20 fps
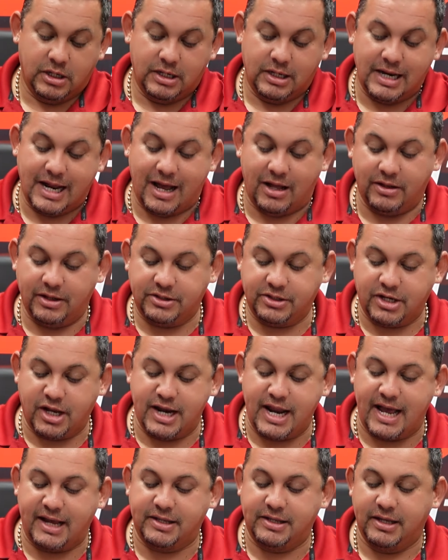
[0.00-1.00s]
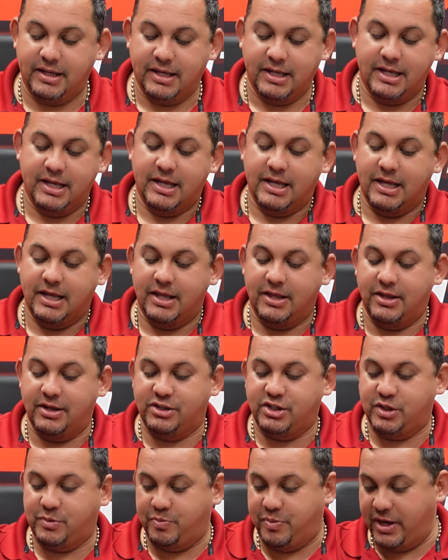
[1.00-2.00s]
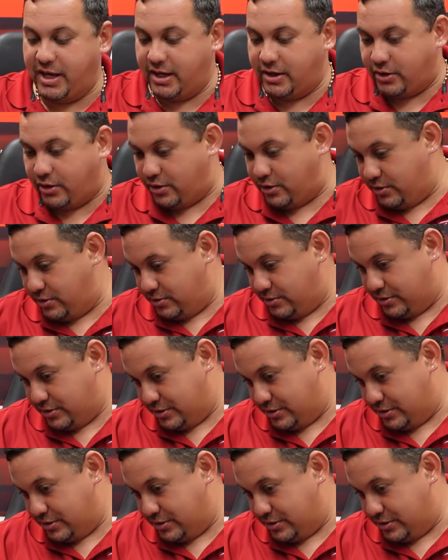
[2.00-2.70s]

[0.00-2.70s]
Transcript: Now let's connect the speaker